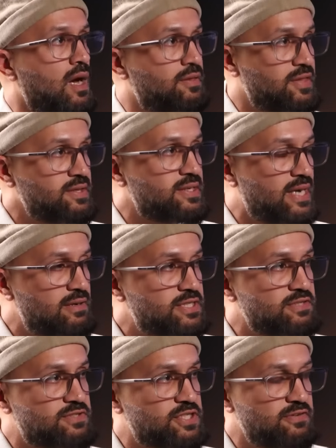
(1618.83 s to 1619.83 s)
I think the
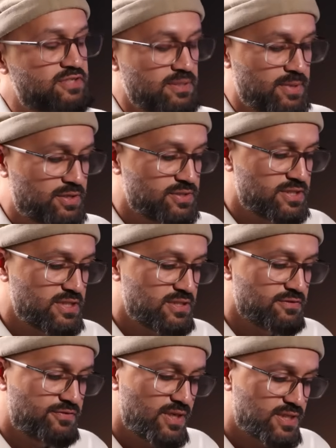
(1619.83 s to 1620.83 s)
narrative shifted because this is
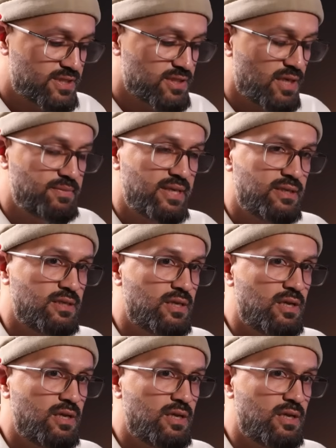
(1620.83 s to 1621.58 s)
the first time that,